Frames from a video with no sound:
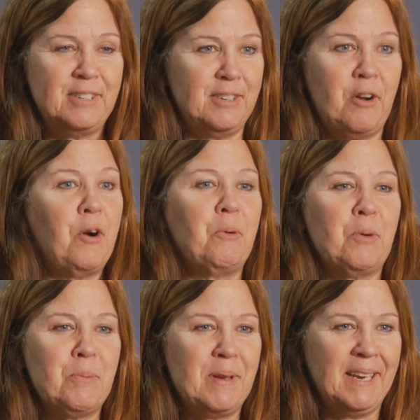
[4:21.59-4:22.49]
just
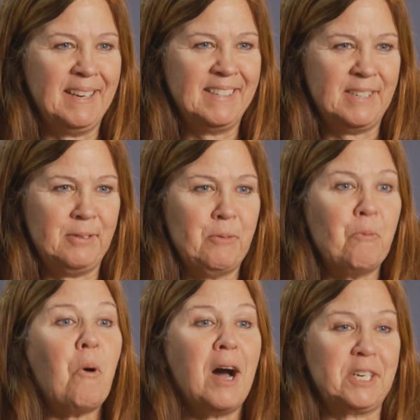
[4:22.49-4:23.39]
heartwarming to
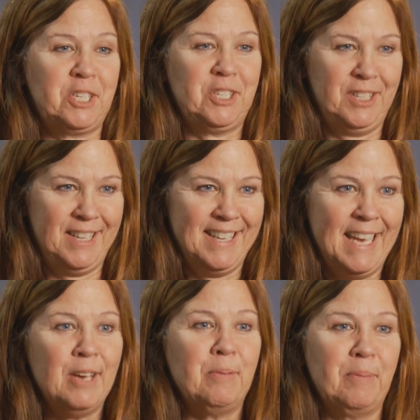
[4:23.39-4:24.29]
watch
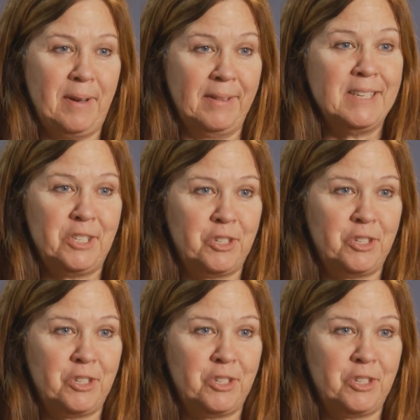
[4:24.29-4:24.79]
him on this